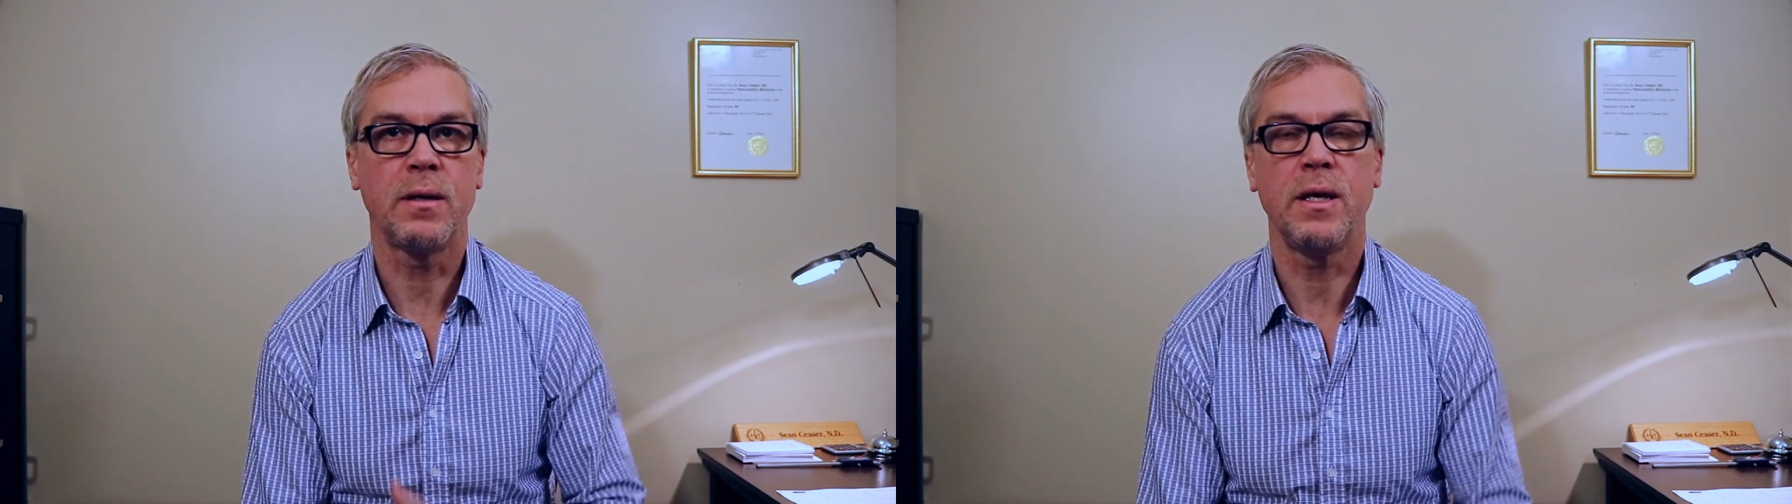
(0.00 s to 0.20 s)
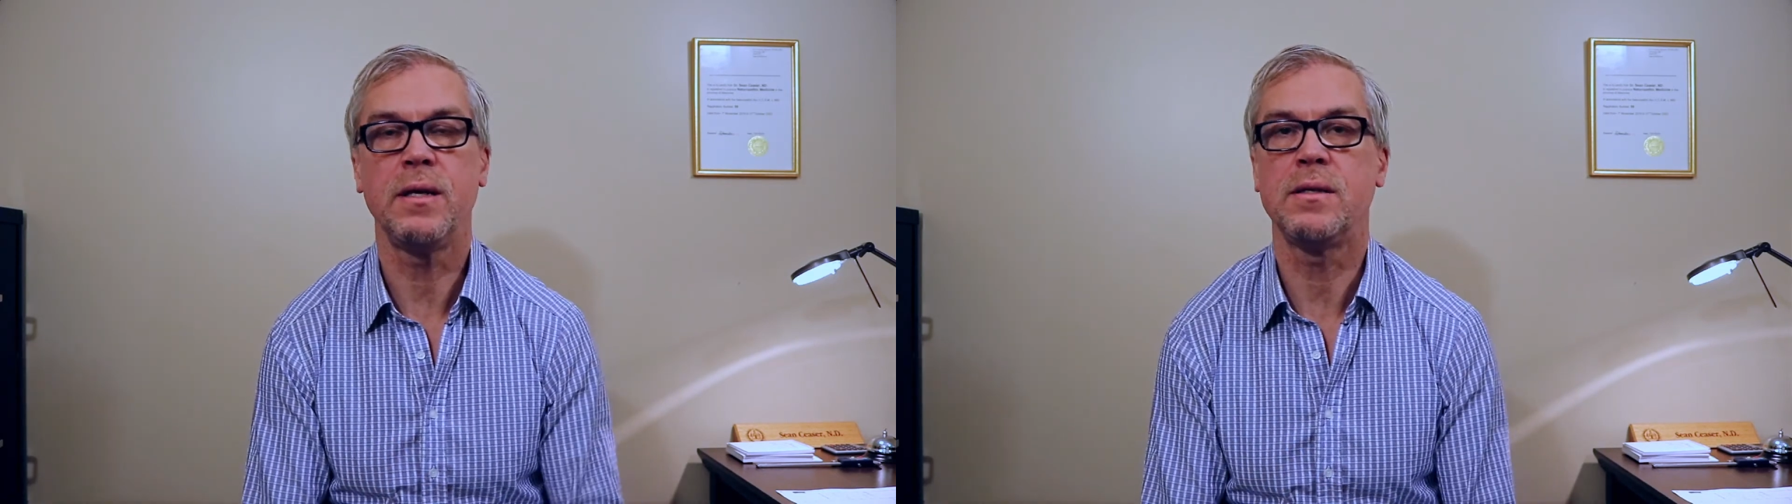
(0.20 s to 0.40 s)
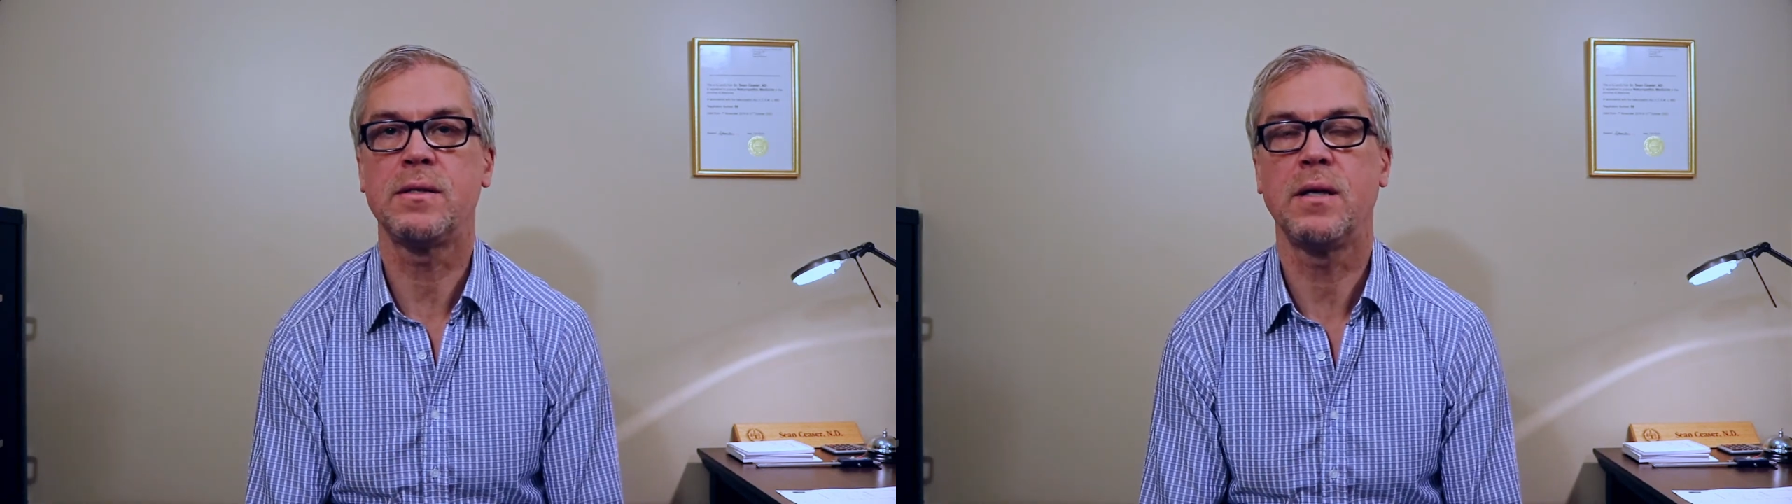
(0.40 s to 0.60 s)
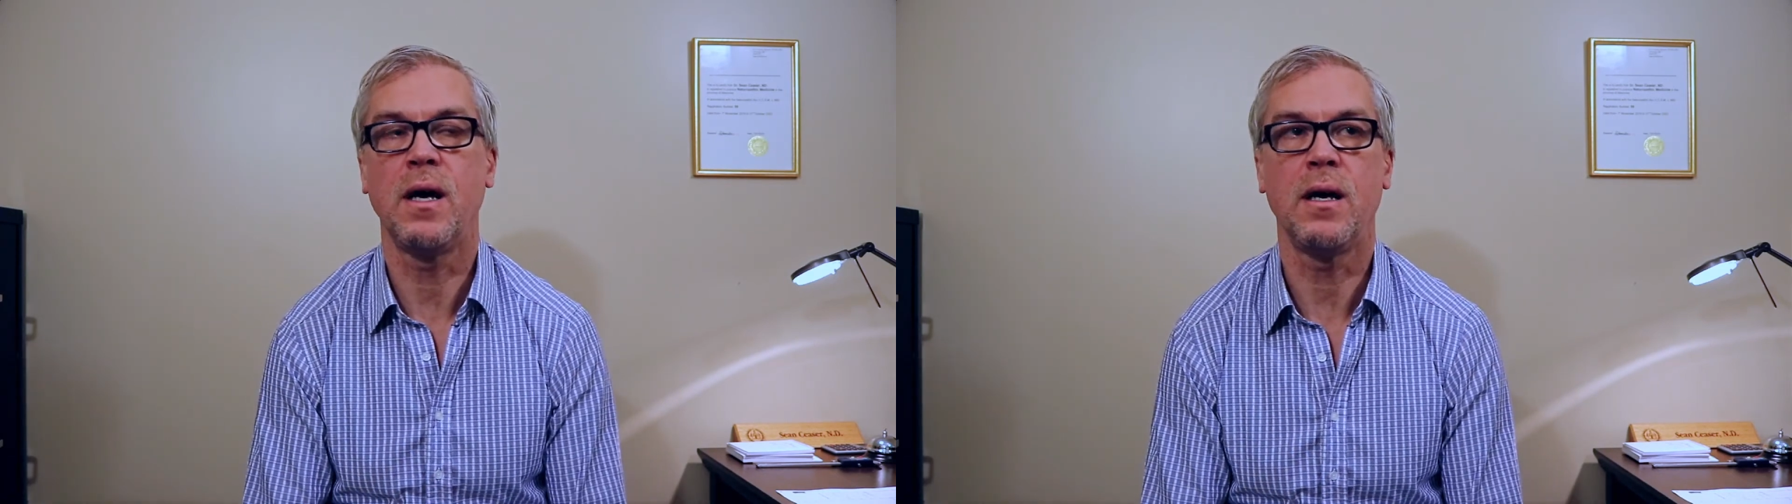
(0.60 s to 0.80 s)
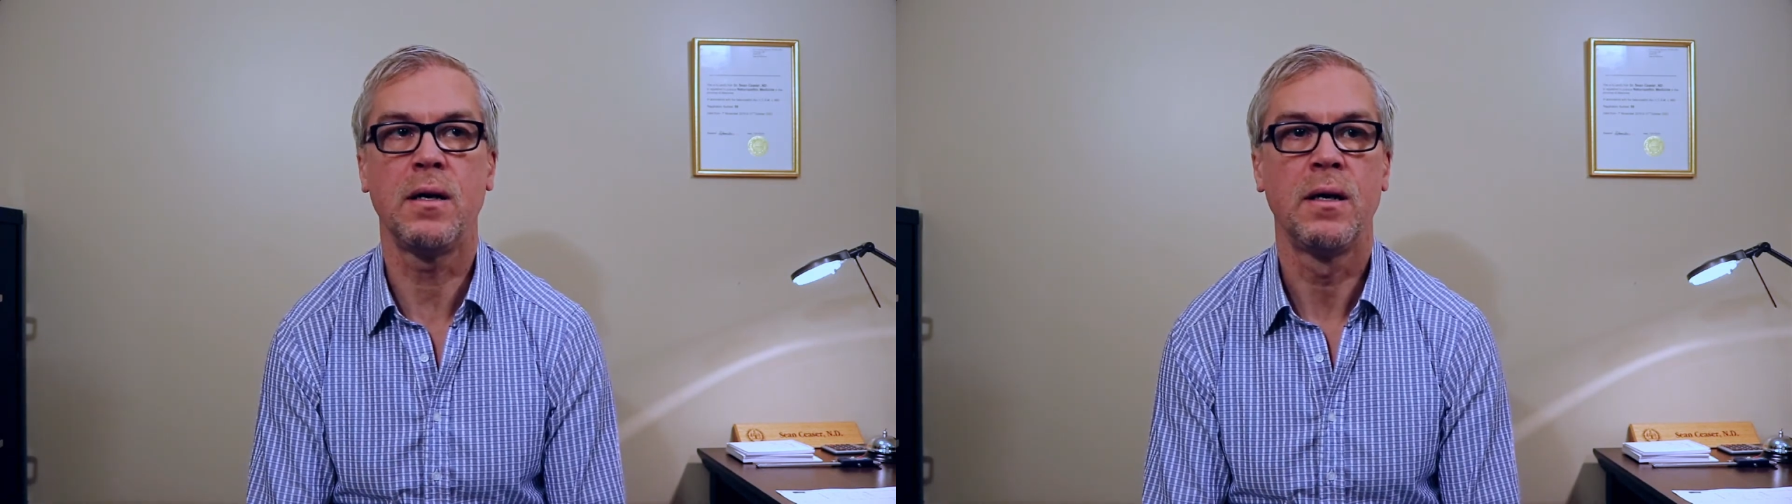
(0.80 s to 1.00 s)
is
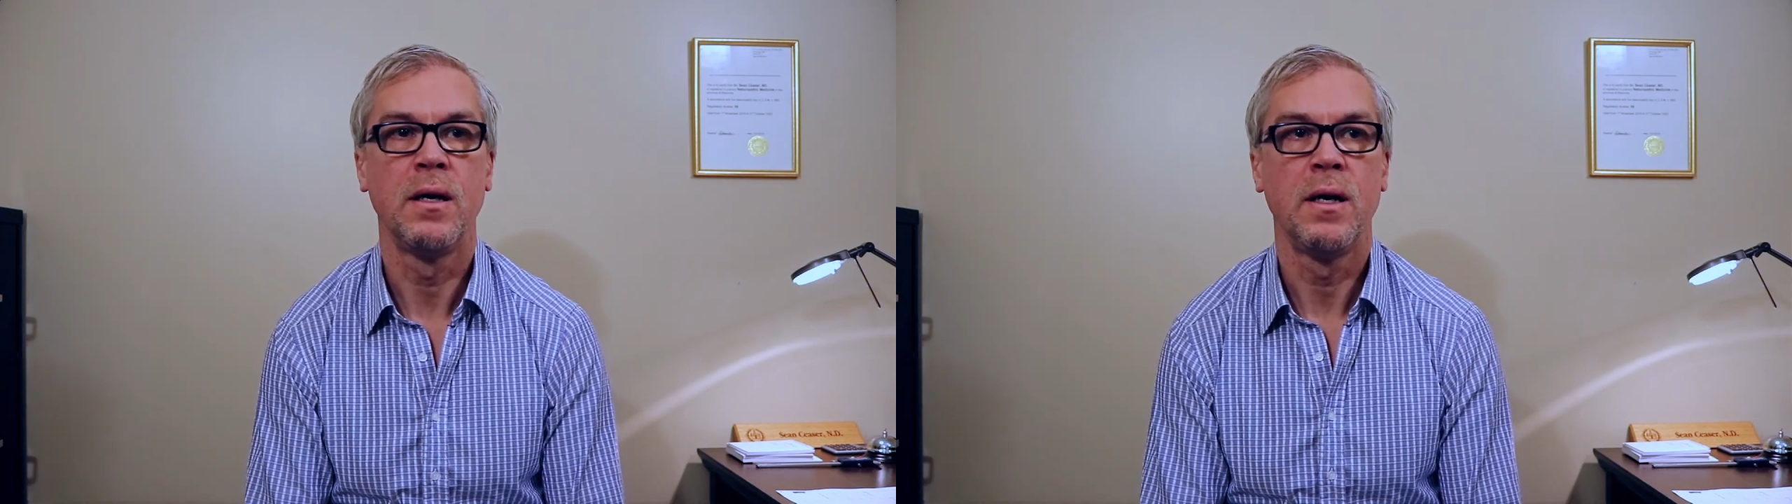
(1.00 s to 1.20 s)
uh,